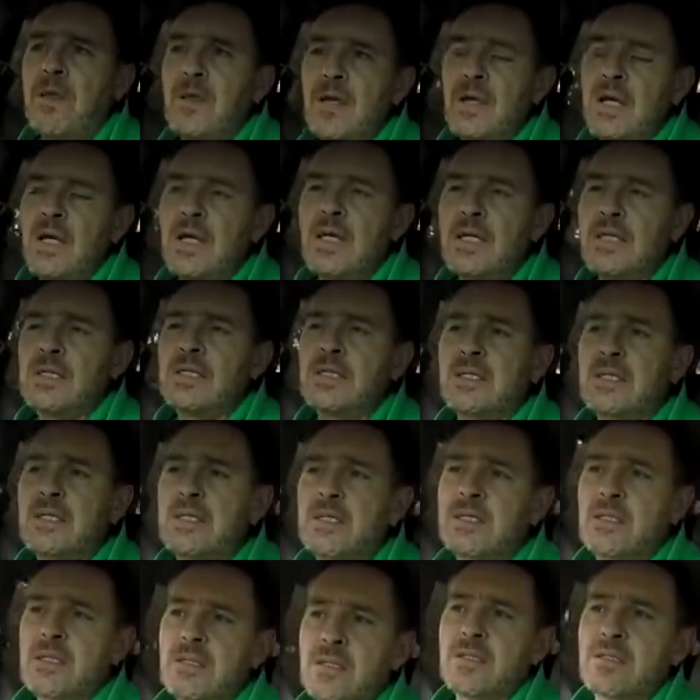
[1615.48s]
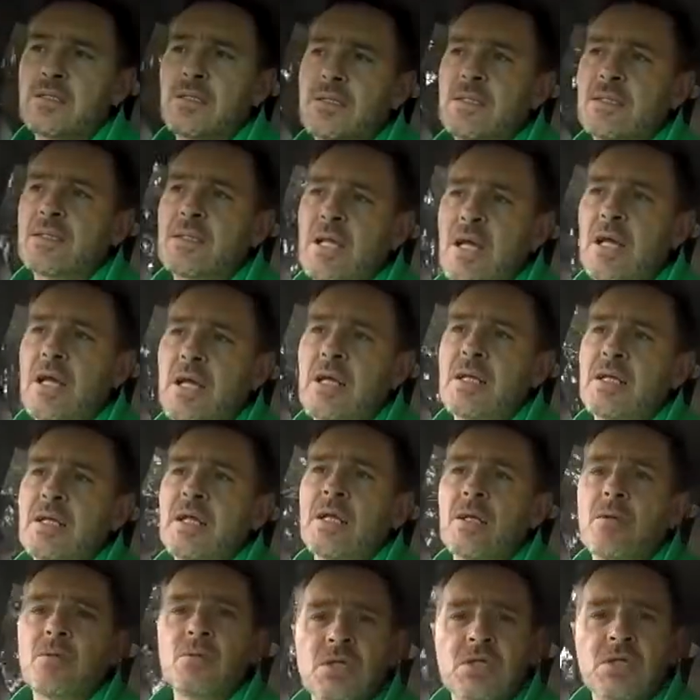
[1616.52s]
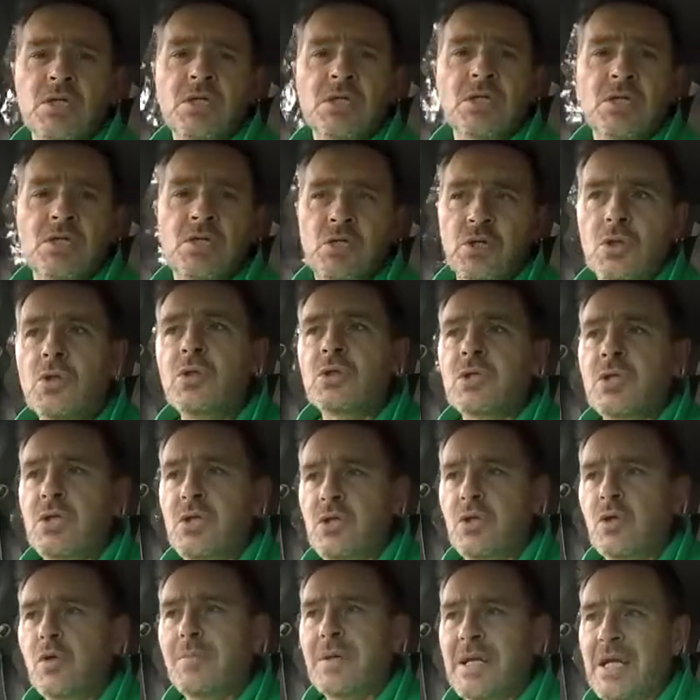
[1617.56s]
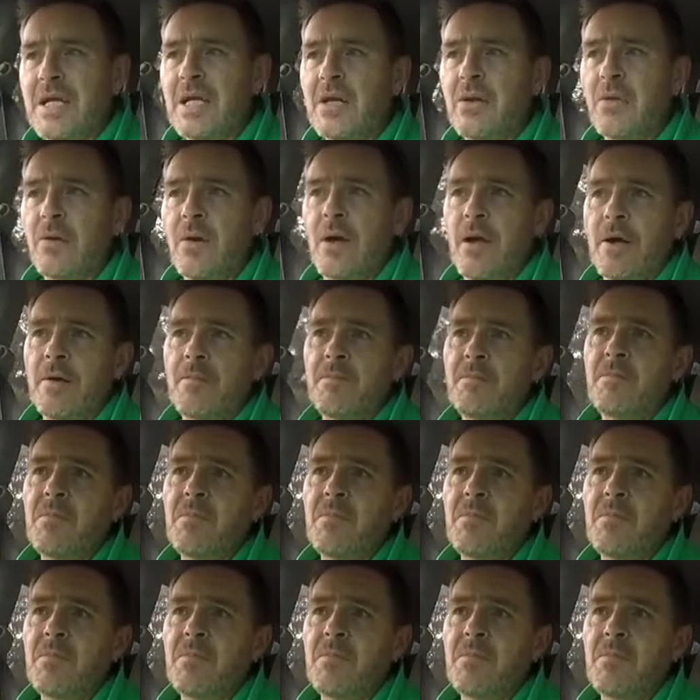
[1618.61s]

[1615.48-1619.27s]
he's saying that it was just due to human error.